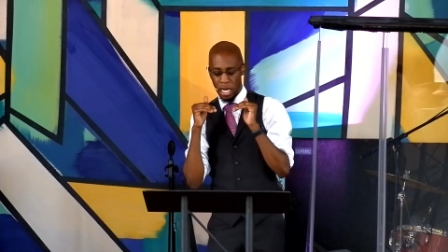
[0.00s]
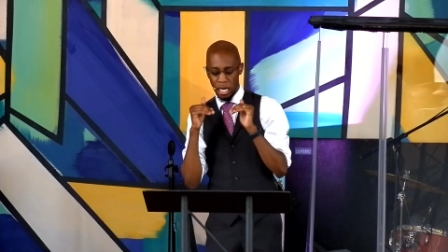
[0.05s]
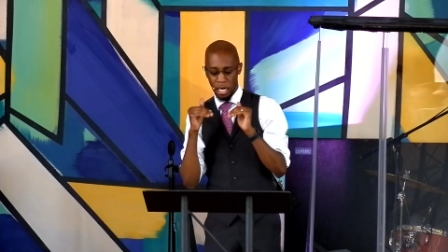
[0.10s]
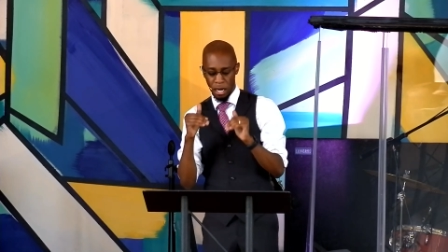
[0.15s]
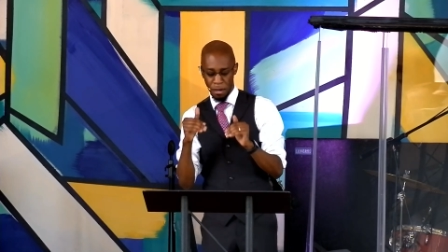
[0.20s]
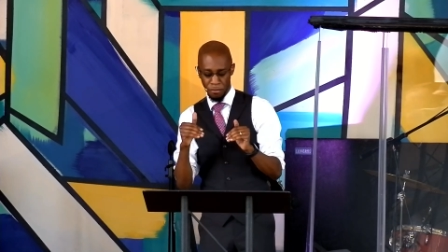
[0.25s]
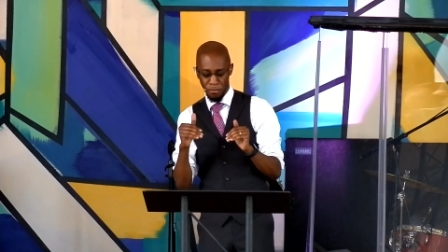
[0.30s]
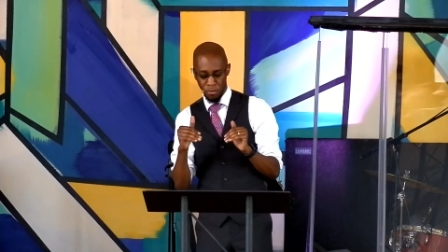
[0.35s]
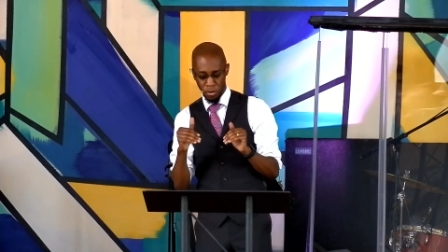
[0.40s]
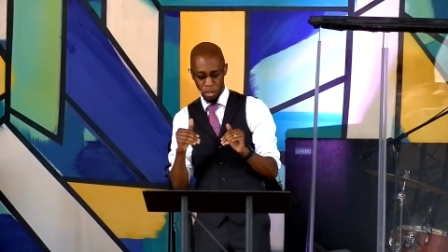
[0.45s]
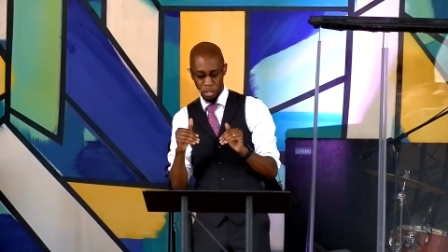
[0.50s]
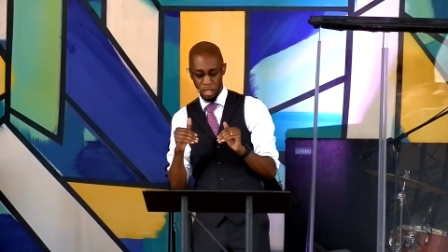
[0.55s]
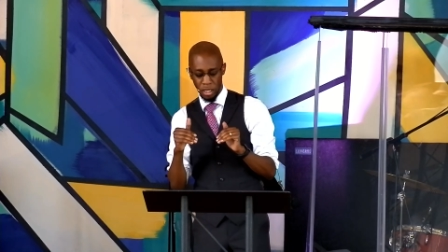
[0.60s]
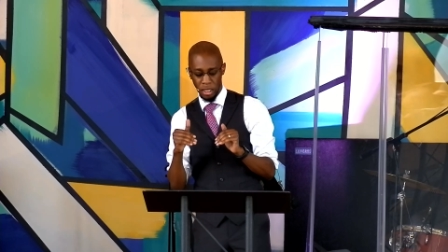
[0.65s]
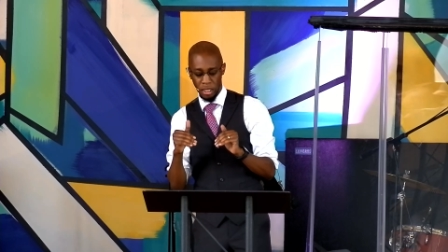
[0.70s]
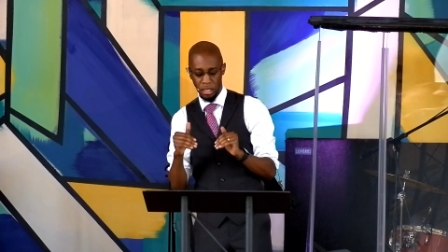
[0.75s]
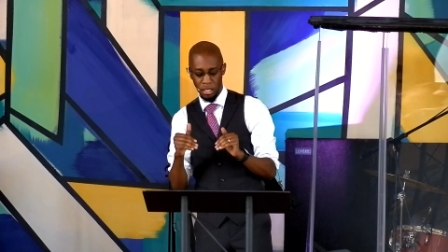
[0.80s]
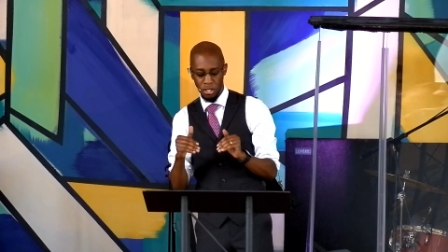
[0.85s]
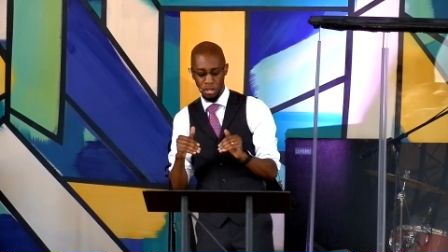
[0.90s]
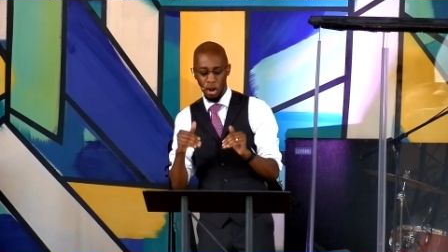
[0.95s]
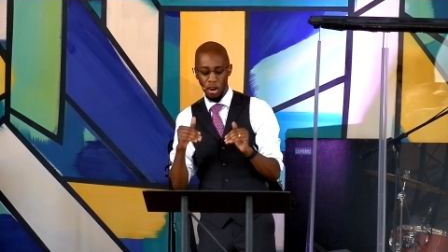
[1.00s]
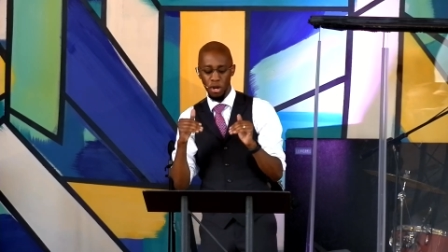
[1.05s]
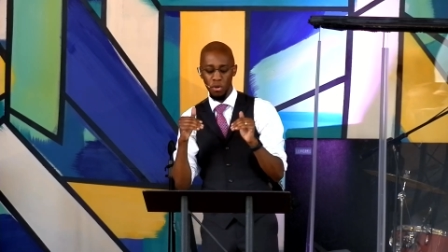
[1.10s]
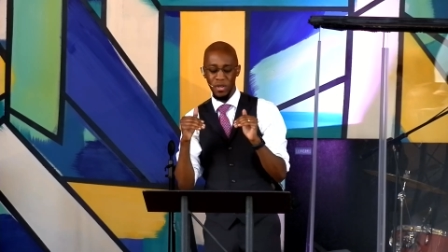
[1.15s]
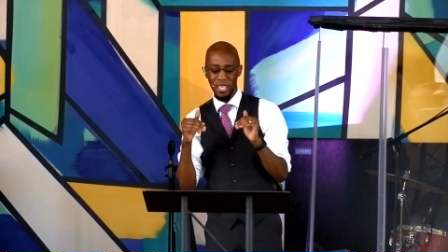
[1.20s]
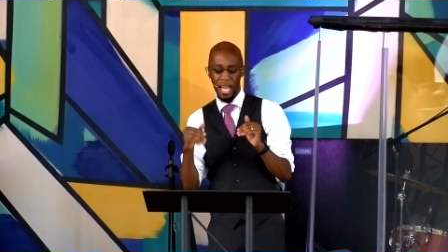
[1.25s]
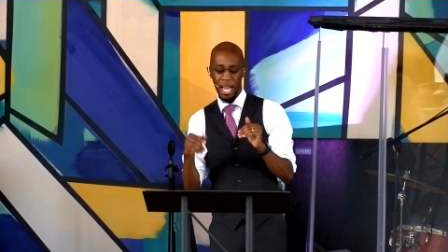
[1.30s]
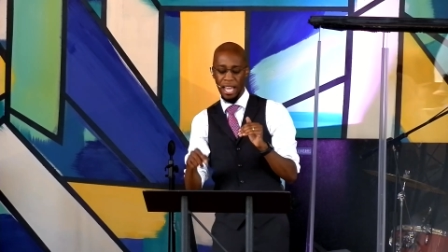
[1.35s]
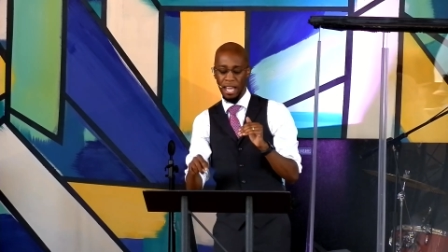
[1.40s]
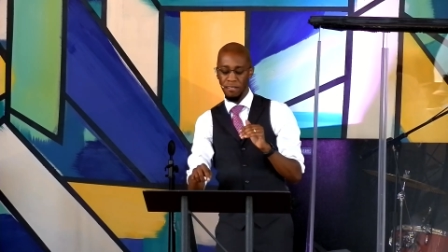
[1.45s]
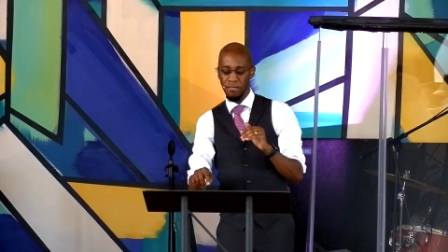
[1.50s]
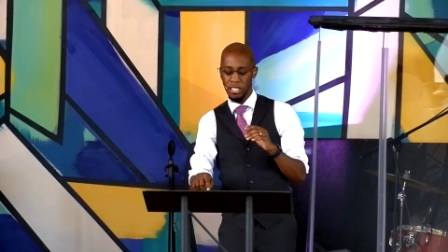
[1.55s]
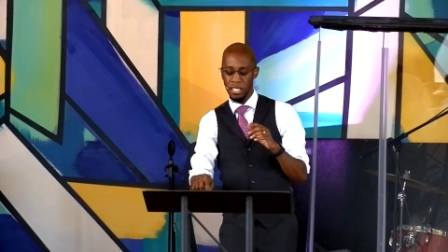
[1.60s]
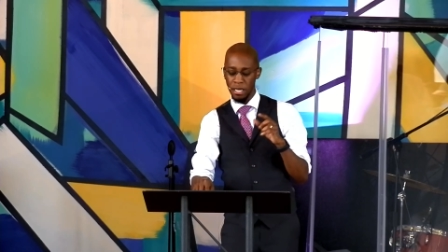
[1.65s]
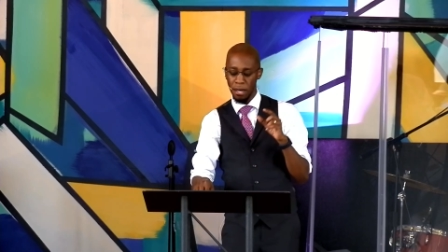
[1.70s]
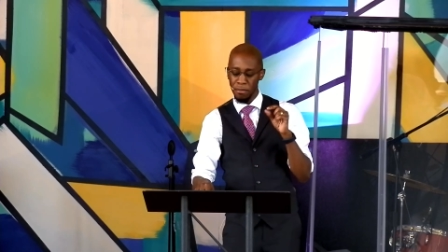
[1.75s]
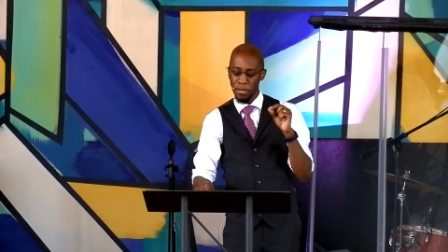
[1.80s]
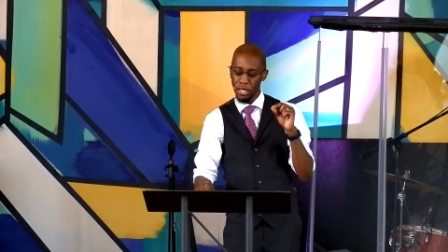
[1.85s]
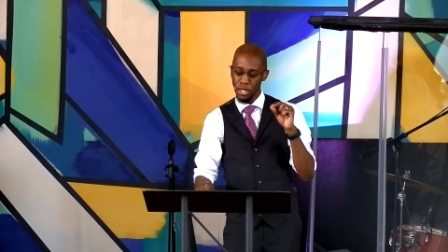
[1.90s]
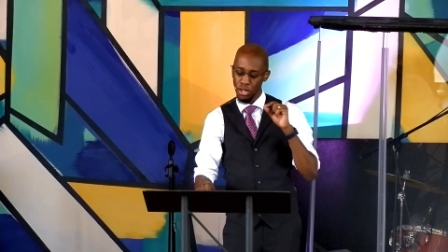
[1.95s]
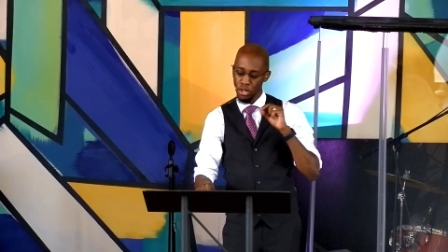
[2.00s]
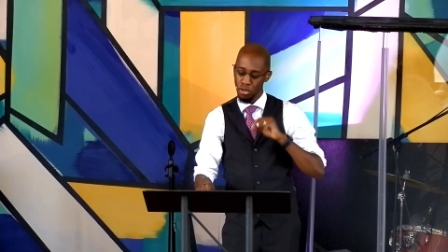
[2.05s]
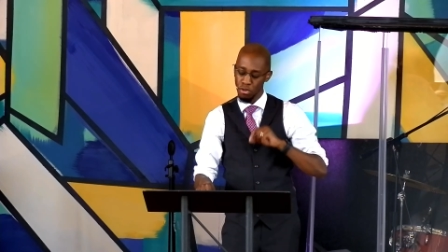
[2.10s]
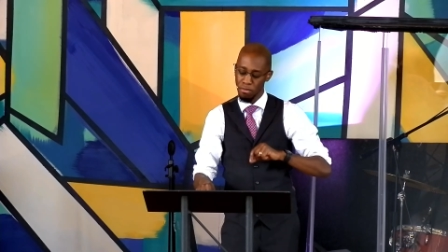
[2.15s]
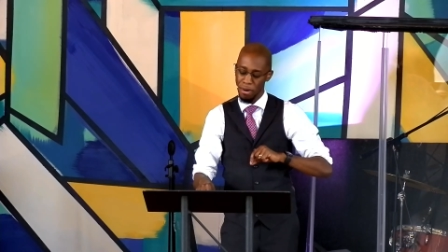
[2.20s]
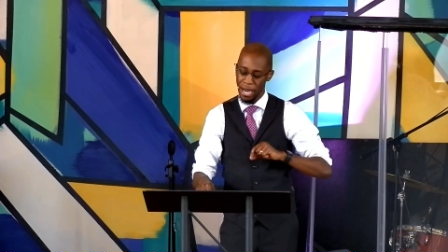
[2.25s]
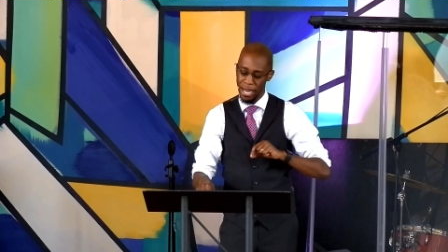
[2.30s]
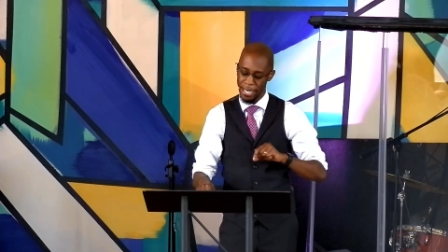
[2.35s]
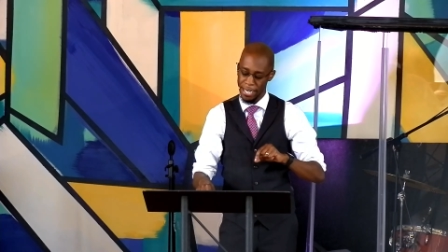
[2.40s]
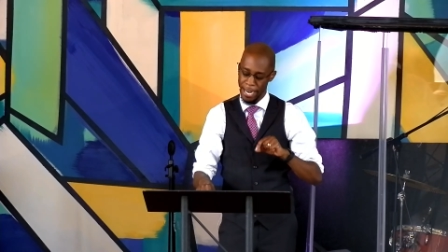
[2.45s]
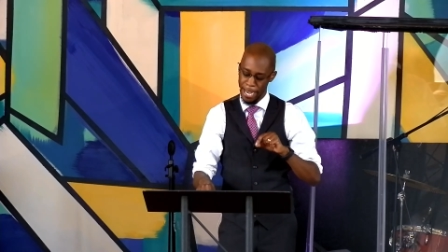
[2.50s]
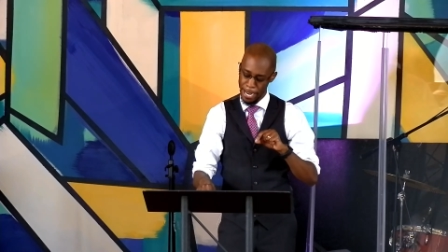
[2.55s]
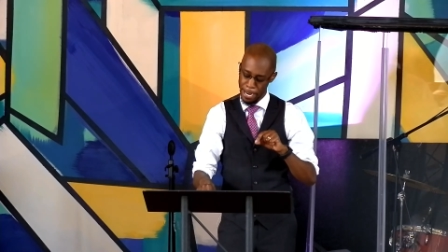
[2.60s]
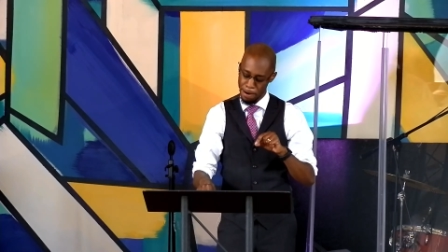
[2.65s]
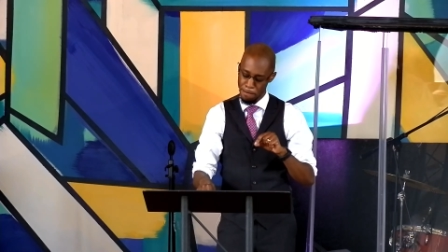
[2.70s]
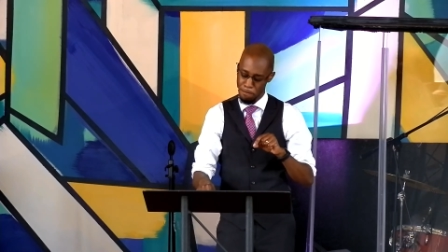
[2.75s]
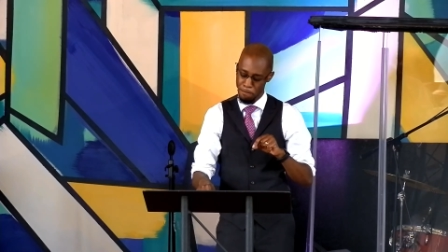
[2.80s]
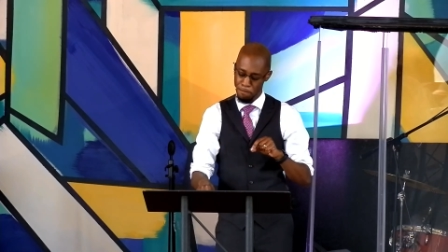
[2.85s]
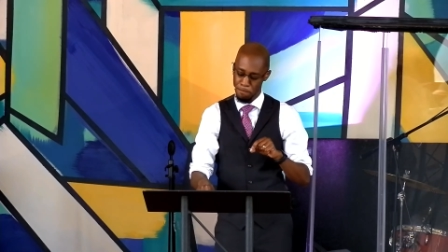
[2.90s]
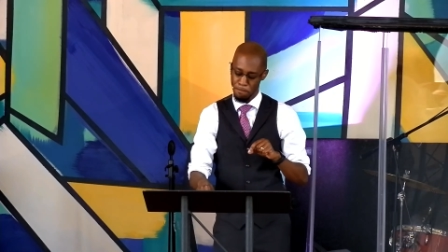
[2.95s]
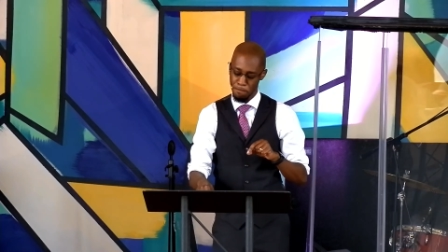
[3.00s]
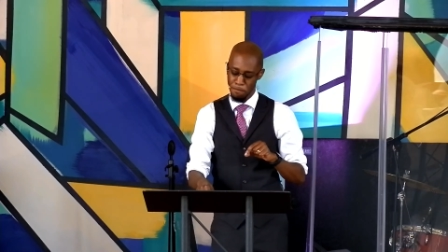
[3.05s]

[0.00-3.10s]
comfort starting with, I have summoned you by name.